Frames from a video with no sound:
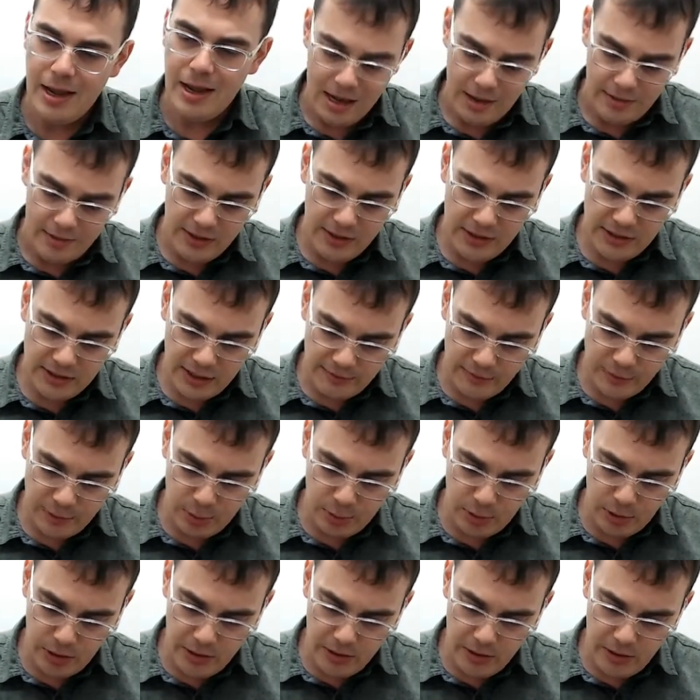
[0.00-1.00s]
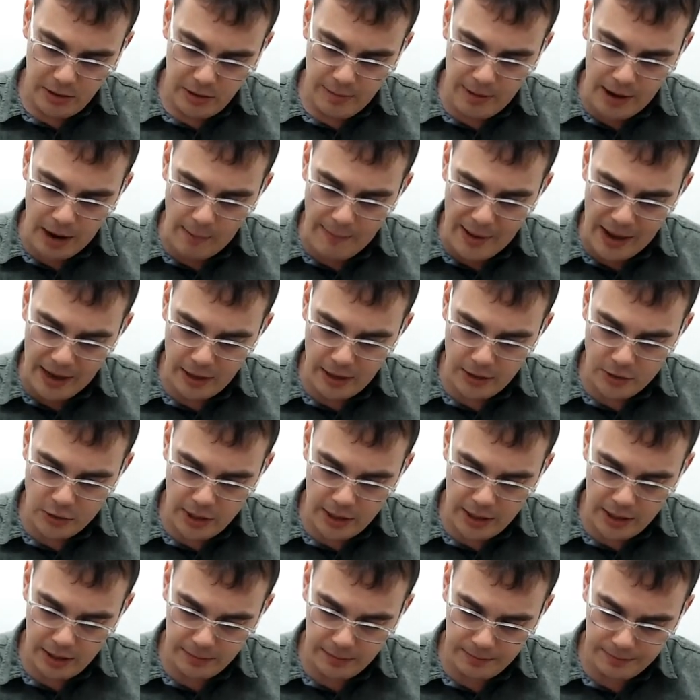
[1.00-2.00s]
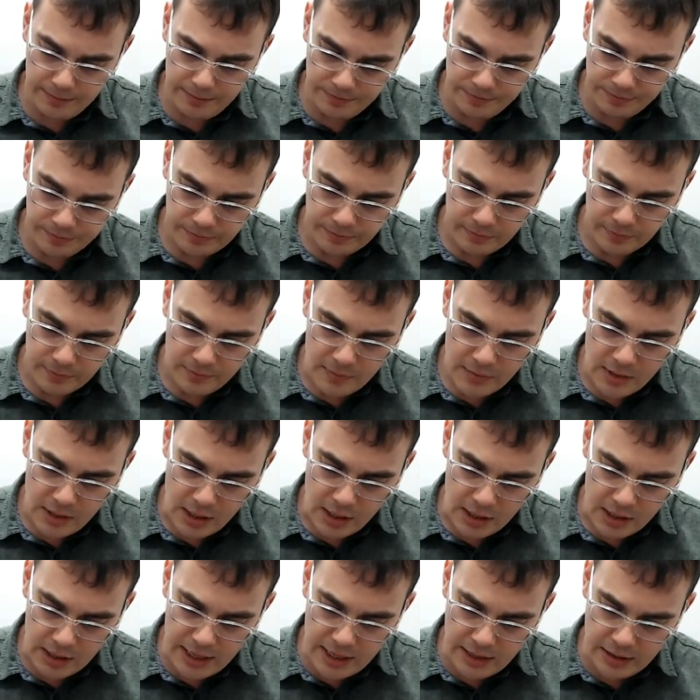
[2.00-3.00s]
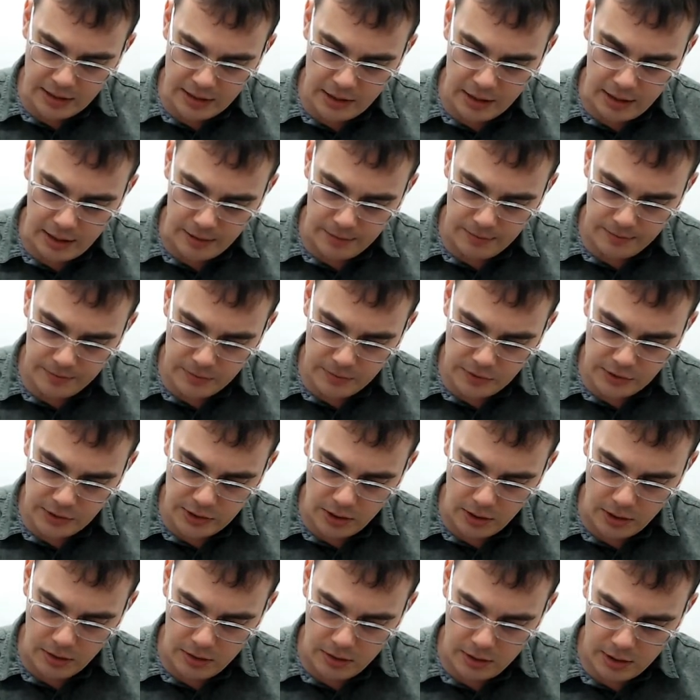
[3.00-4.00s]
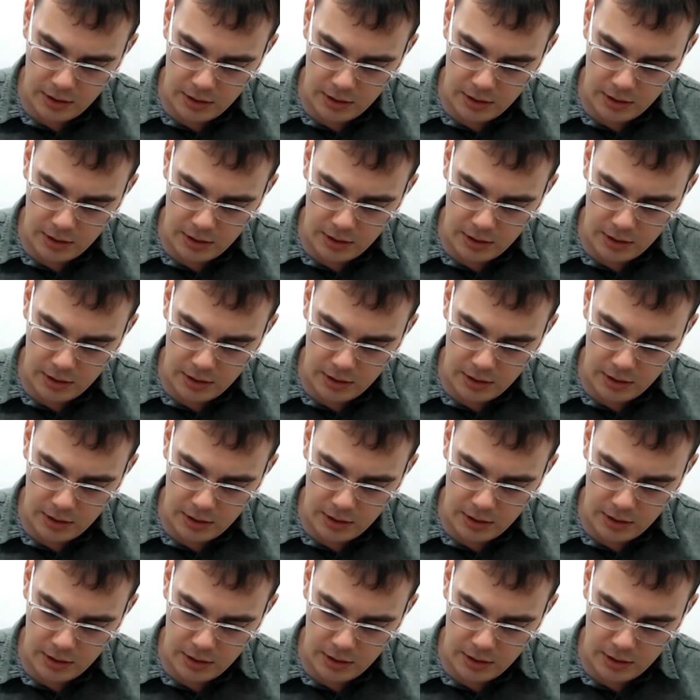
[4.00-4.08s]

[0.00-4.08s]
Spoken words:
This stuff's pretty good about penetrating into there. So